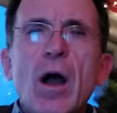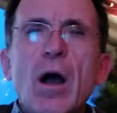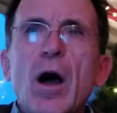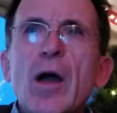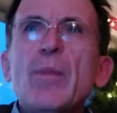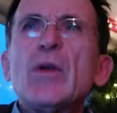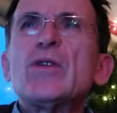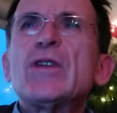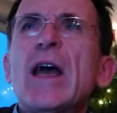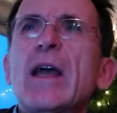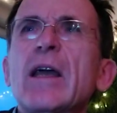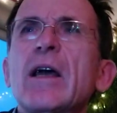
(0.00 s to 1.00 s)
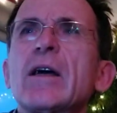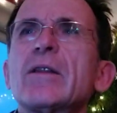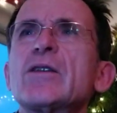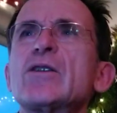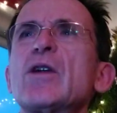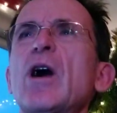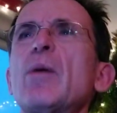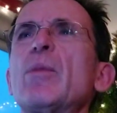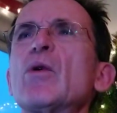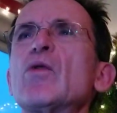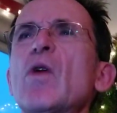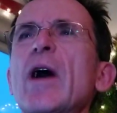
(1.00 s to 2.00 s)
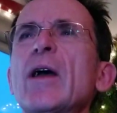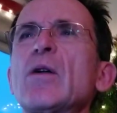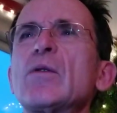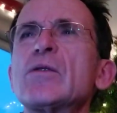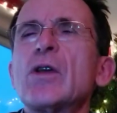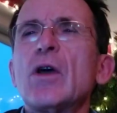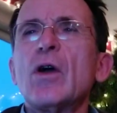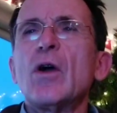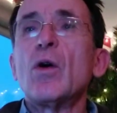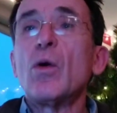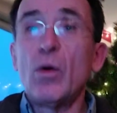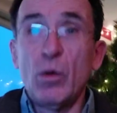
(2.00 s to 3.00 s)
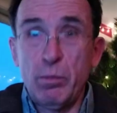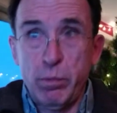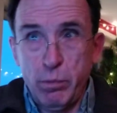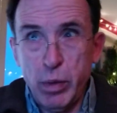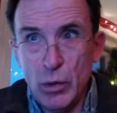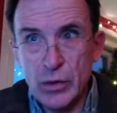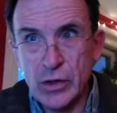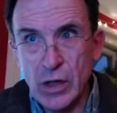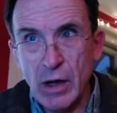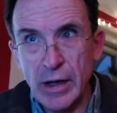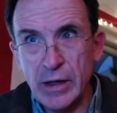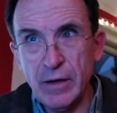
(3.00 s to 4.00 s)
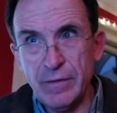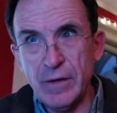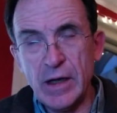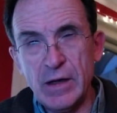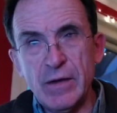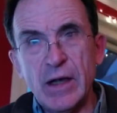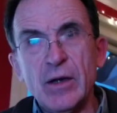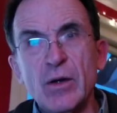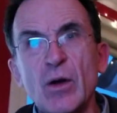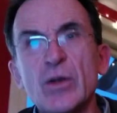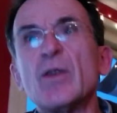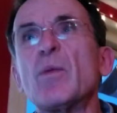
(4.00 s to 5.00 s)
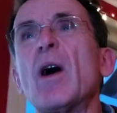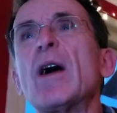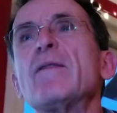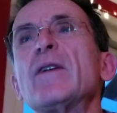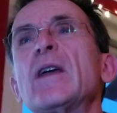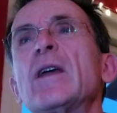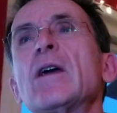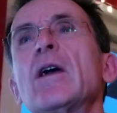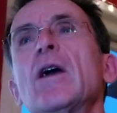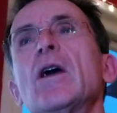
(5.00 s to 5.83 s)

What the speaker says: I'm on deck at the starboard rails, or port side if leaving not arriving.